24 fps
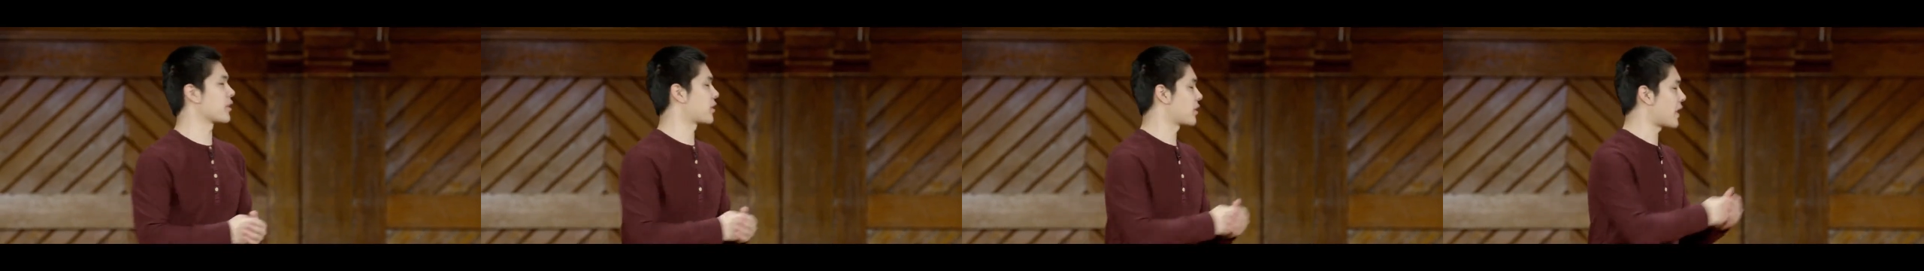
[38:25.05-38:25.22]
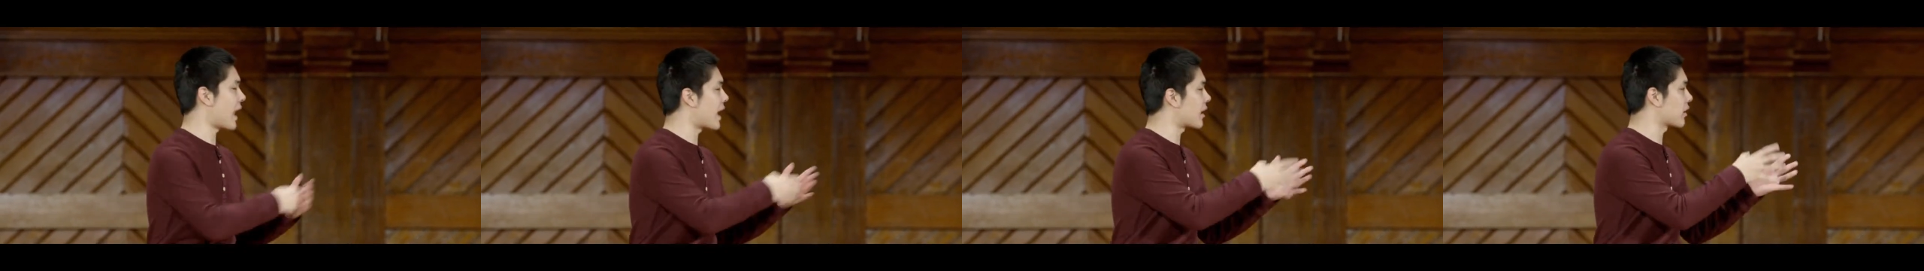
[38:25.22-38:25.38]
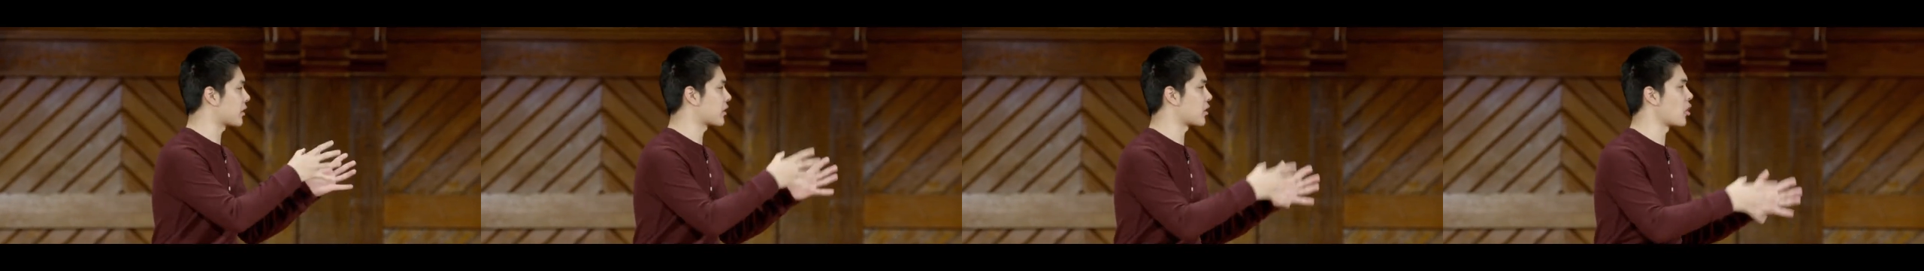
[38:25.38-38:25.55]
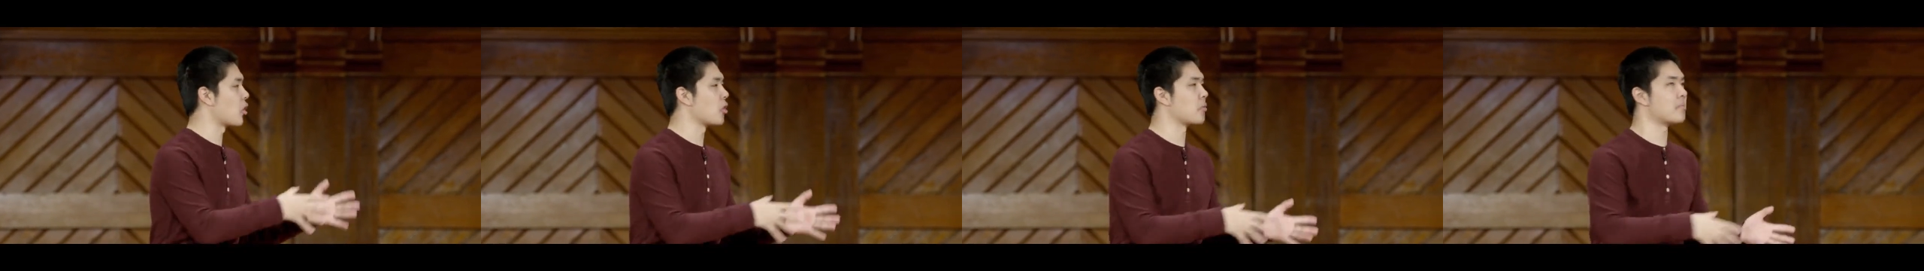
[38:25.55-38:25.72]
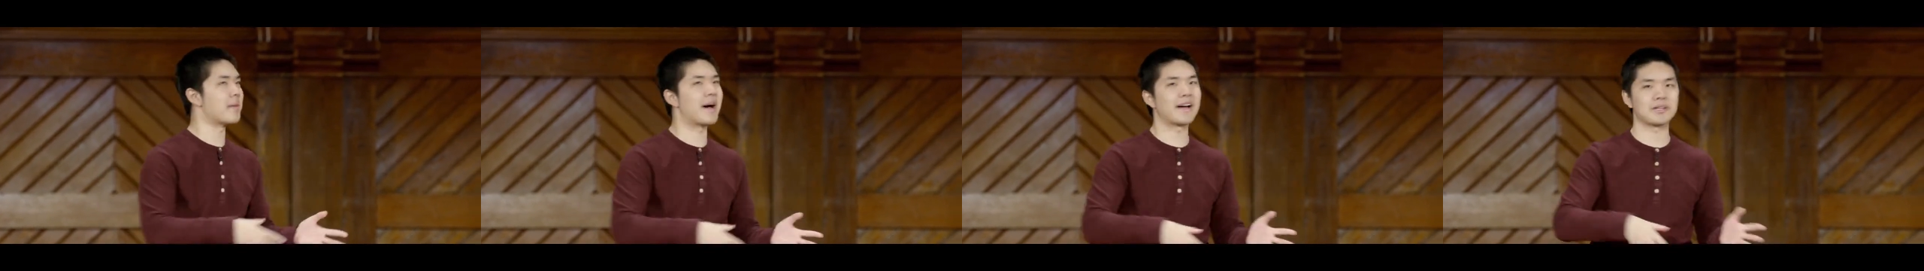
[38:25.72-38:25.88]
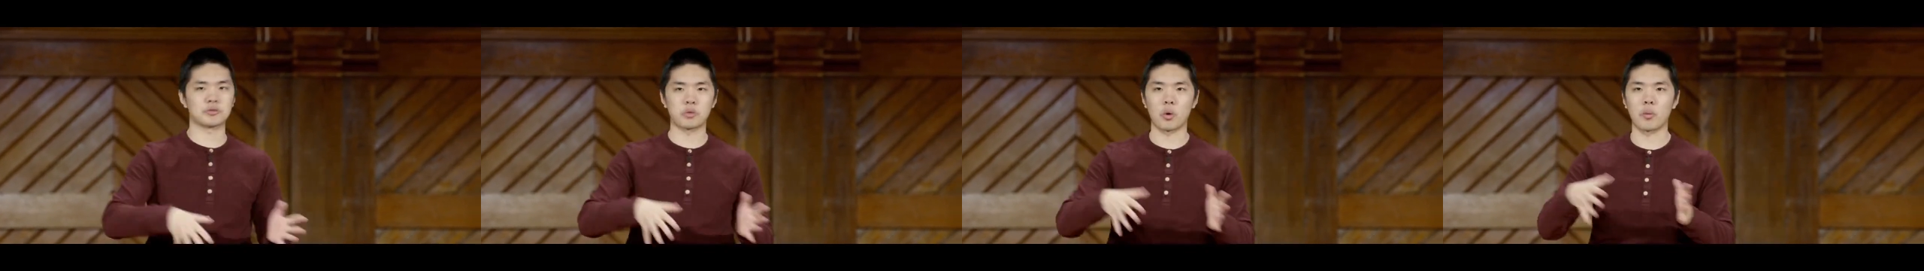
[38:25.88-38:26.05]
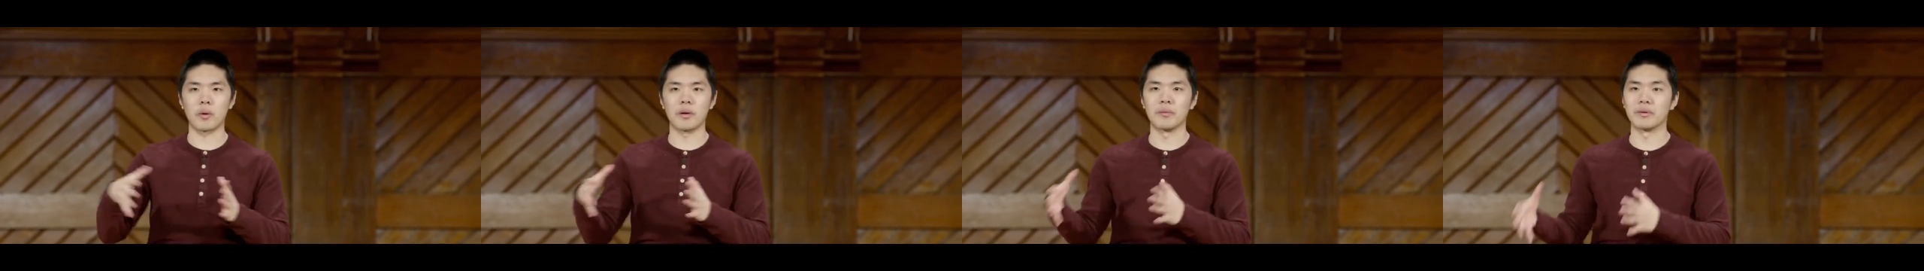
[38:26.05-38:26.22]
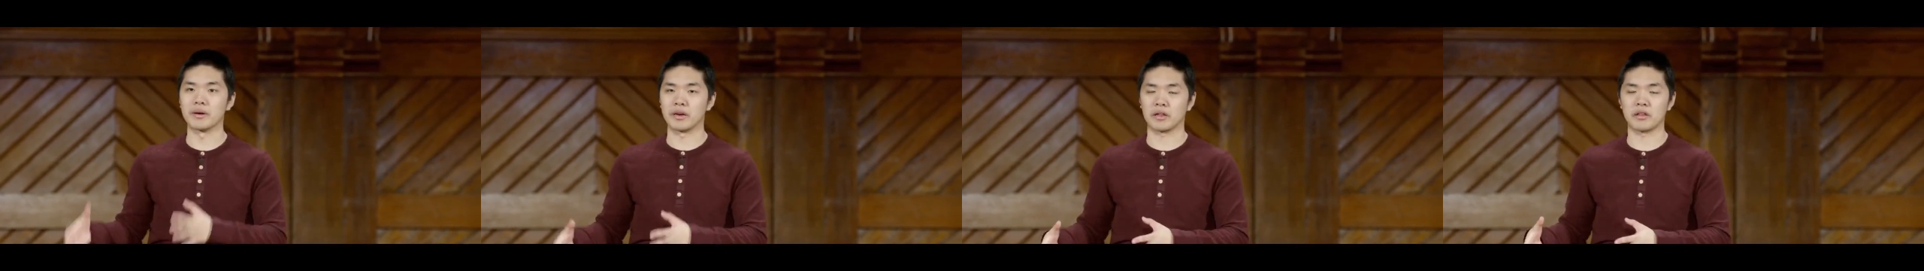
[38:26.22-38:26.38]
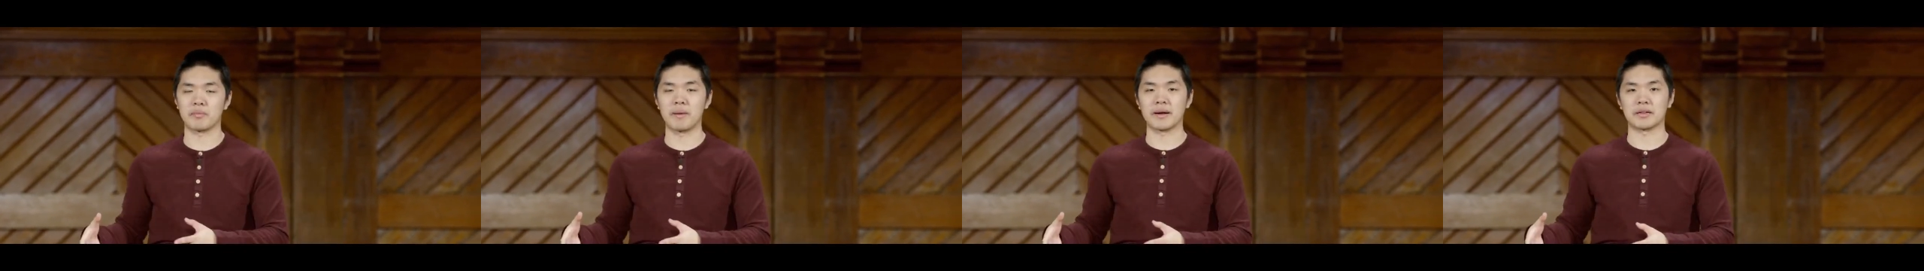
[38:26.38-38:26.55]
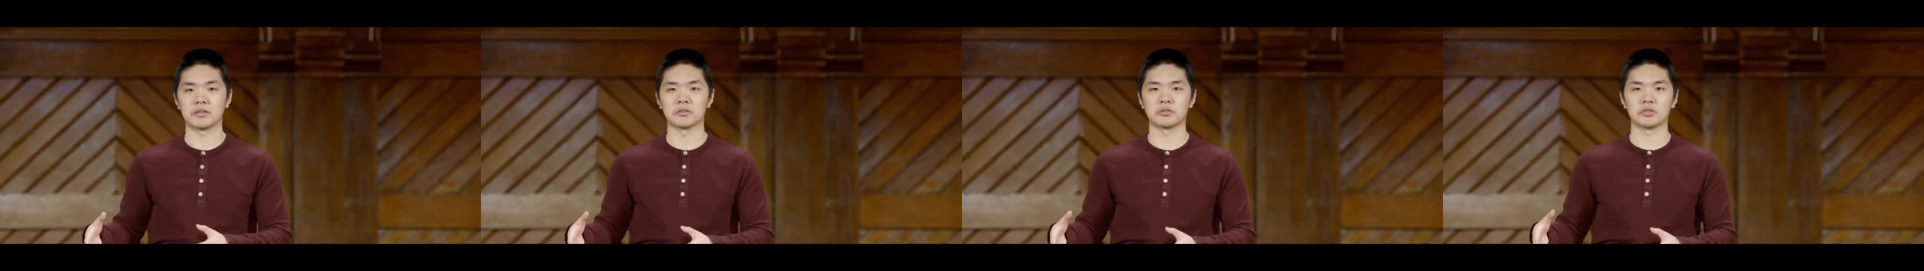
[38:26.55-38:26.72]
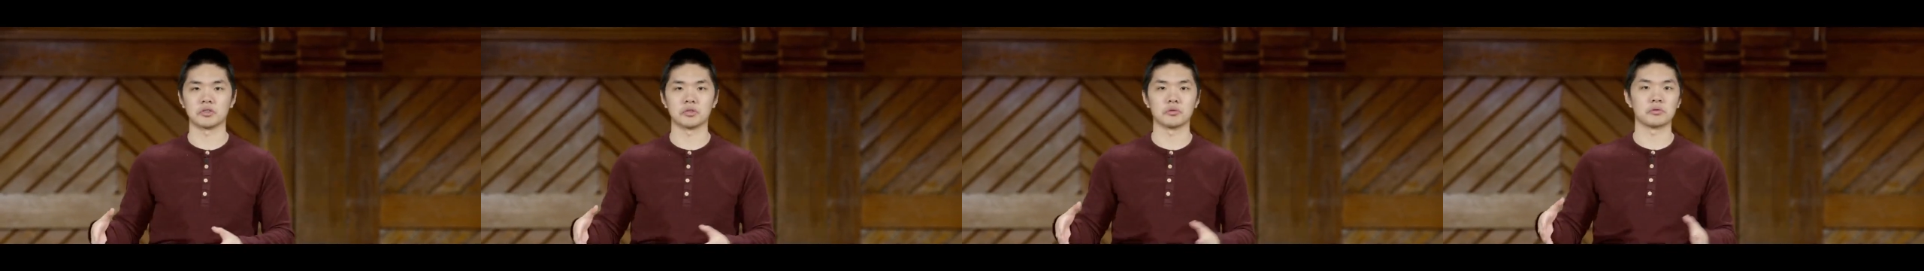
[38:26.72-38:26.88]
status code match what we would expect it to?